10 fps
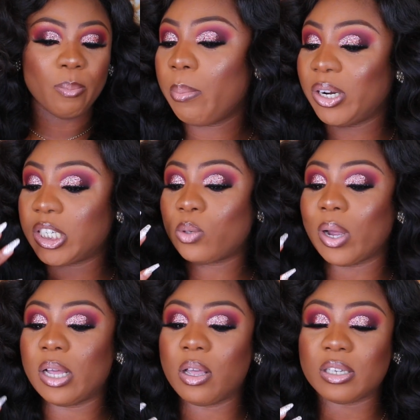But this is what
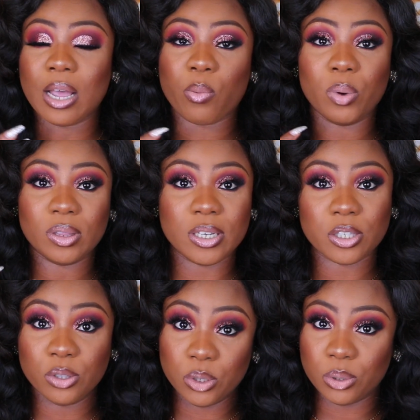it looks like with
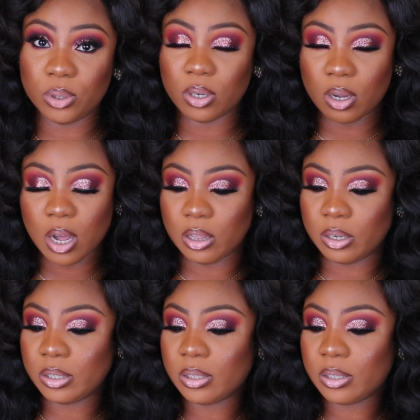this nude color.